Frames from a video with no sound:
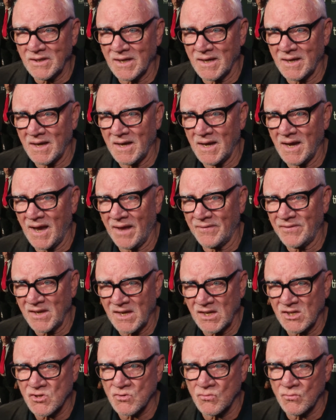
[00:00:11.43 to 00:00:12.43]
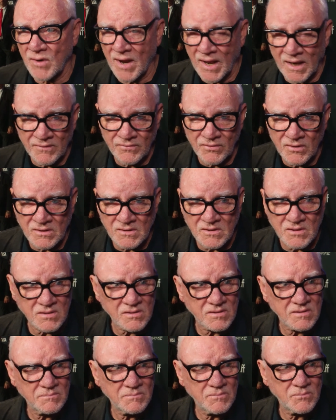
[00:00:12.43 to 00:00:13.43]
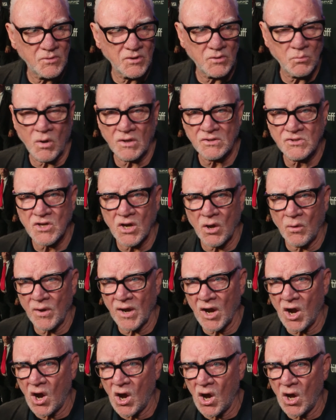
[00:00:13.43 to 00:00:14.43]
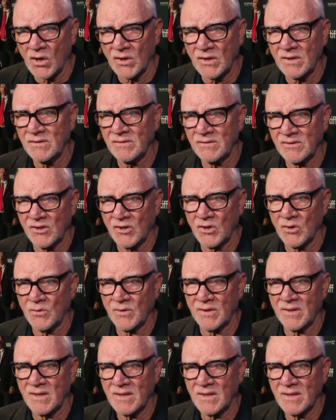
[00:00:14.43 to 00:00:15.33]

Uh, I think it's relevant with what's going on, you know, in,